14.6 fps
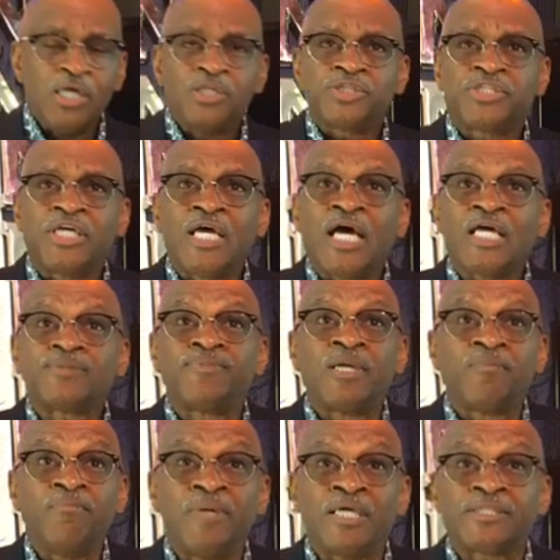She has
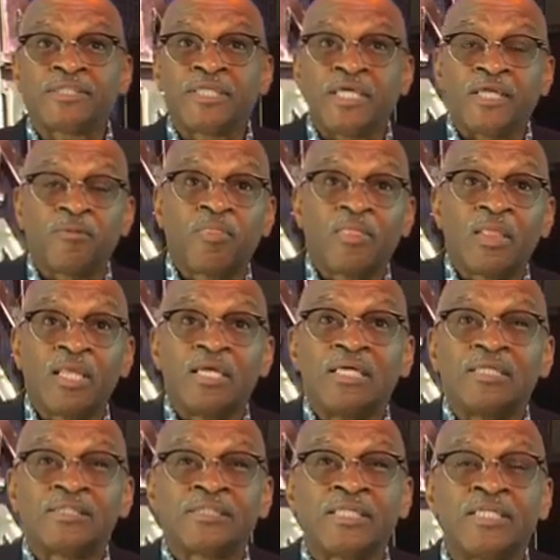been missing
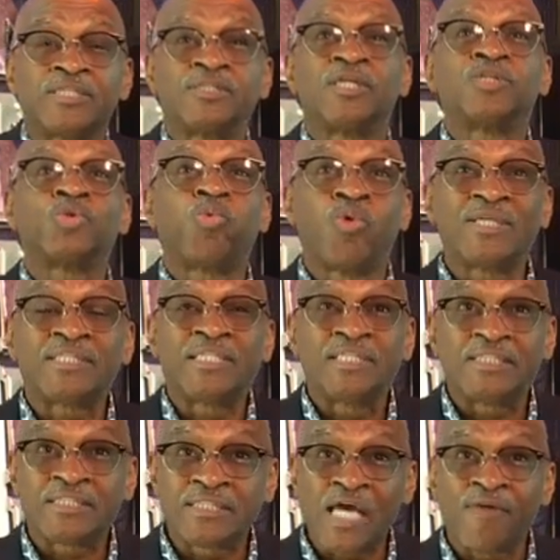since the
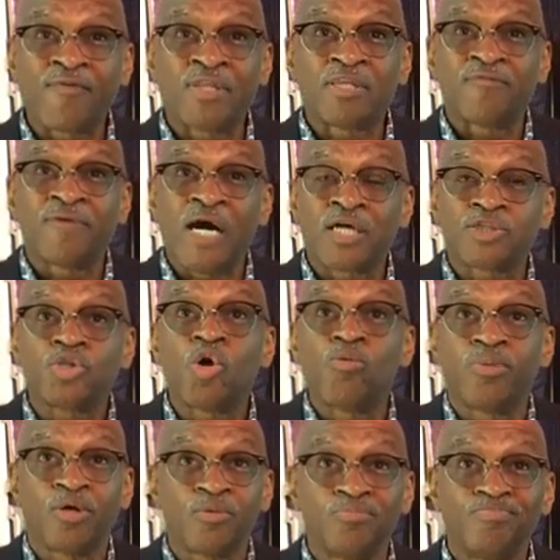27th of
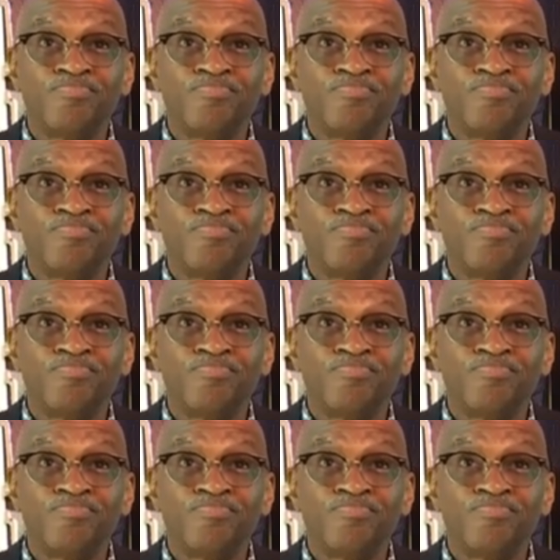October.